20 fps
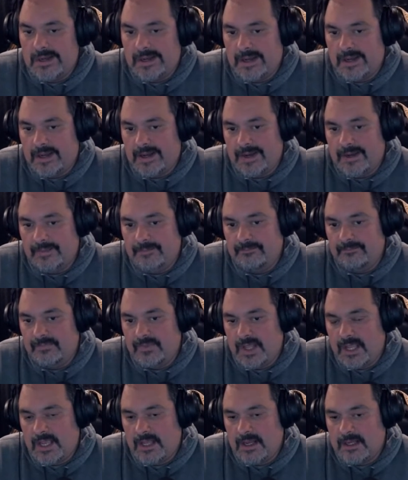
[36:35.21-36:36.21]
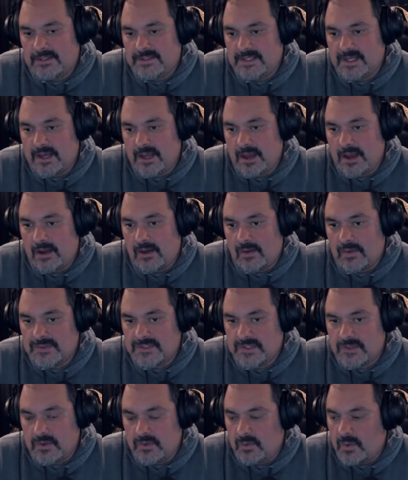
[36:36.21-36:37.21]
Um, and it uh,
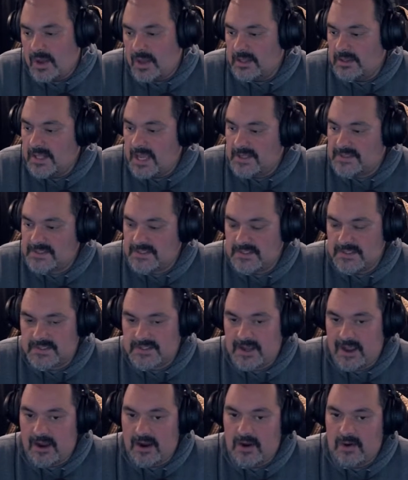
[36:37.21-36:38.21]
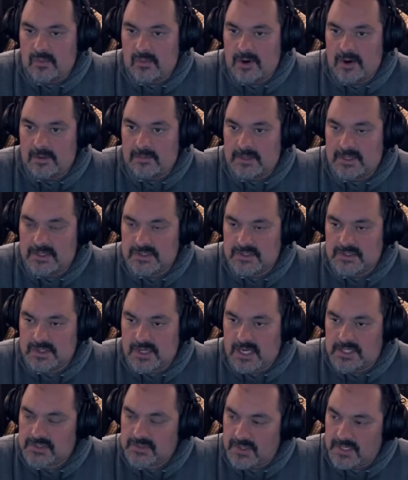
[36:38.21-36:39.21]
also uh, lessens tire wear because you're
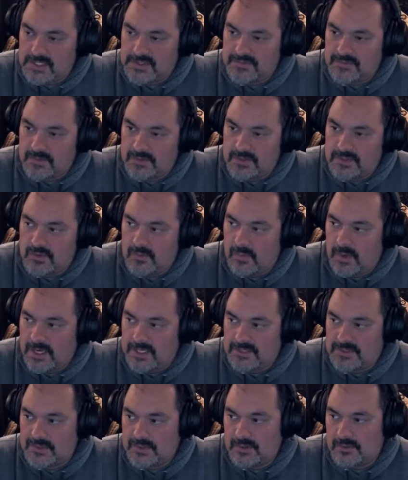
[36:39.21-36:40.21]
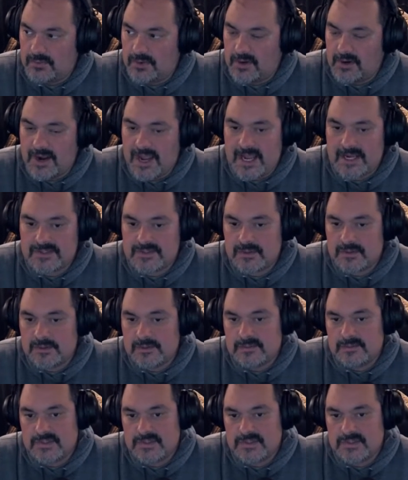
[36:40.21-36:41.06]
not transferring your weight to the rear axle.